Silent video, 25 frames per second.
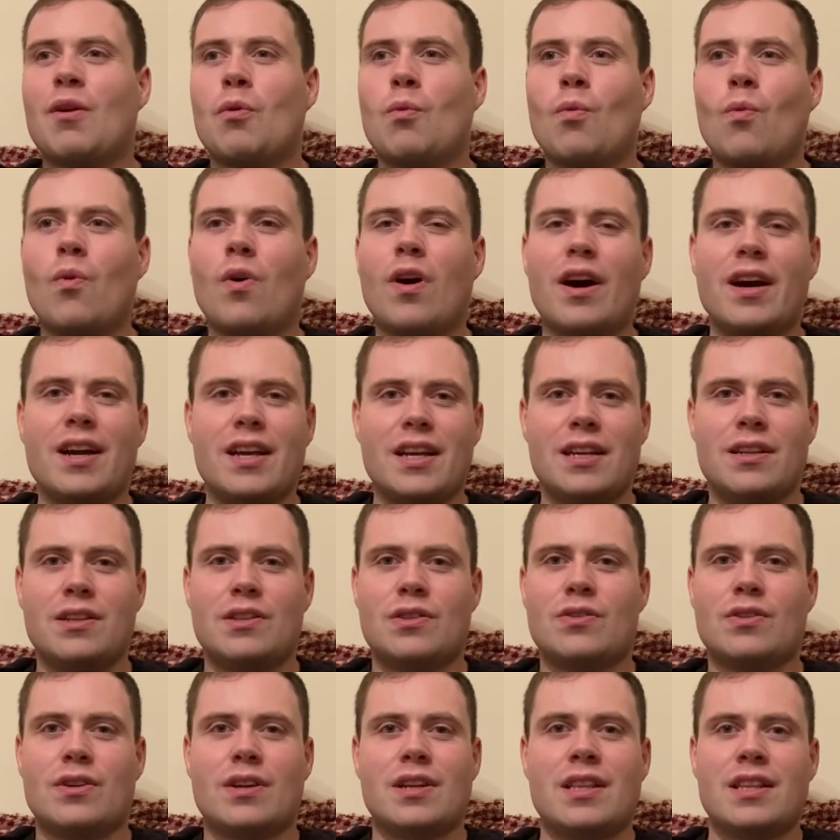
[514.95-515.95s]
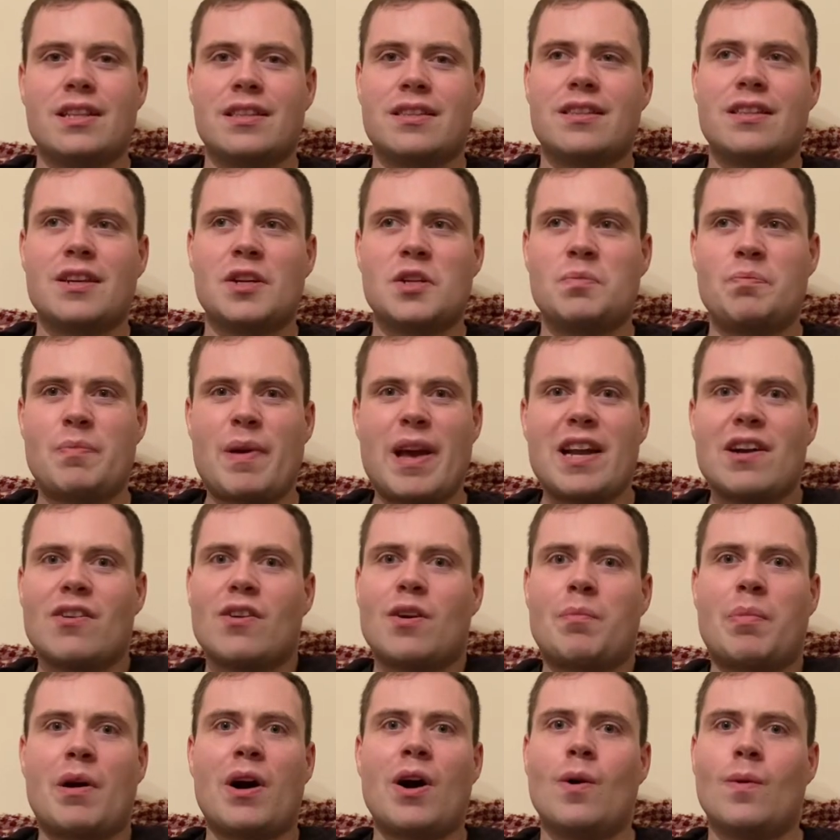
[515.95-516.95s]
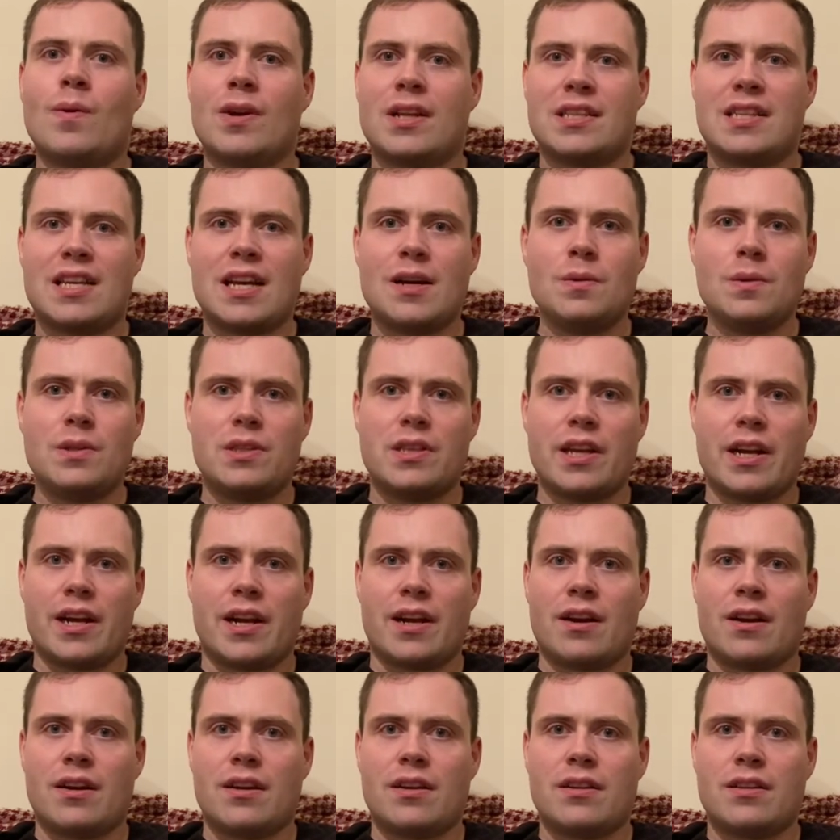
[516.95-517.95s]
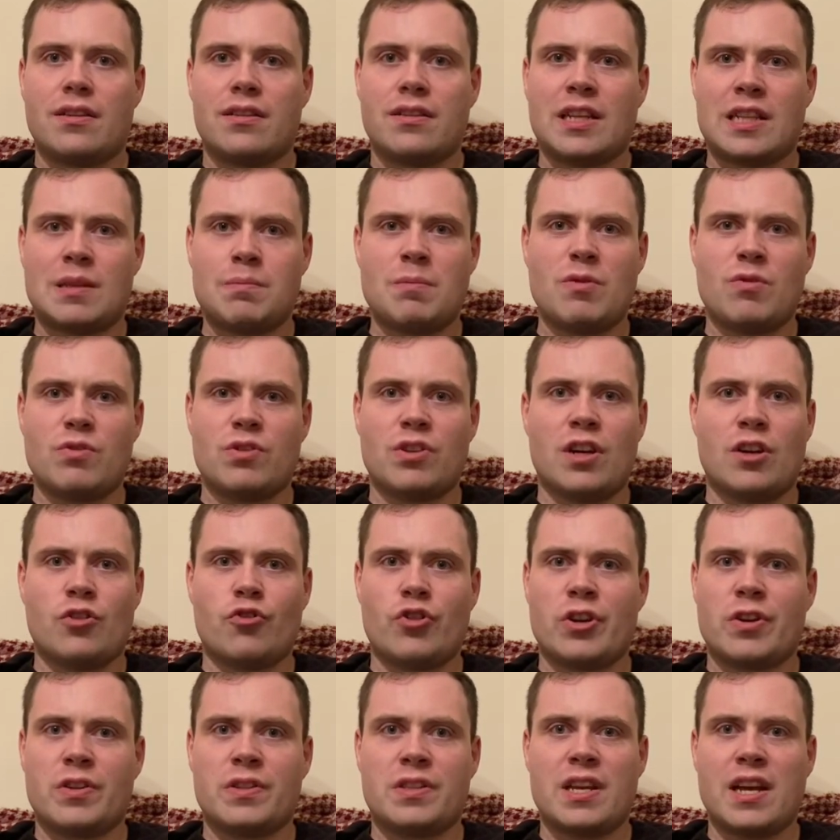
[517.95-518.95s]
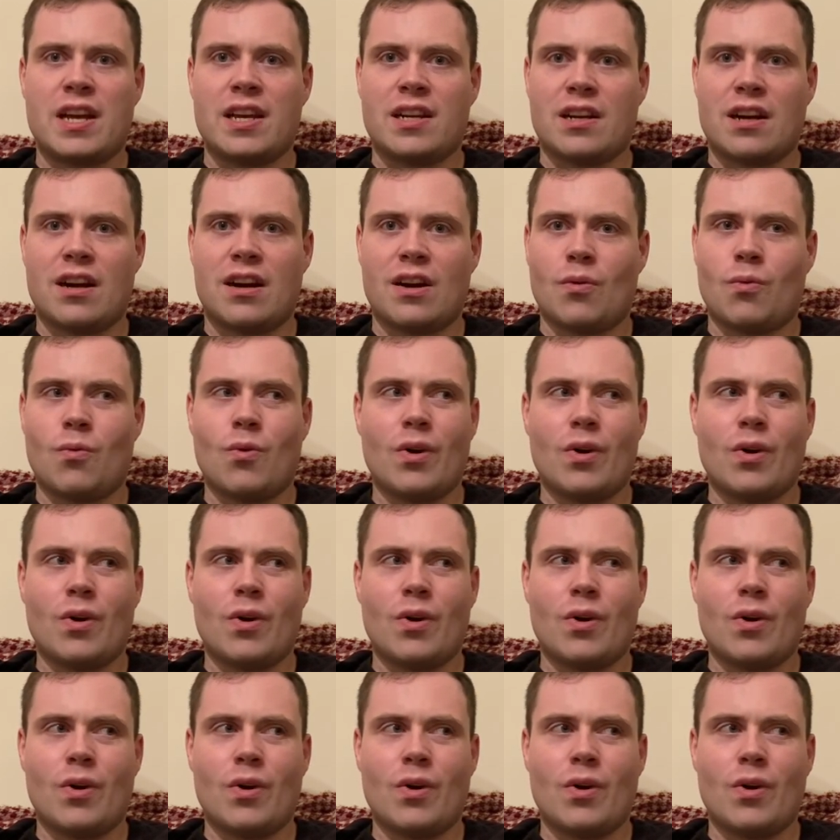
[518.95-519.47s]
There's better opponents out there that Demetrius Andre could take on.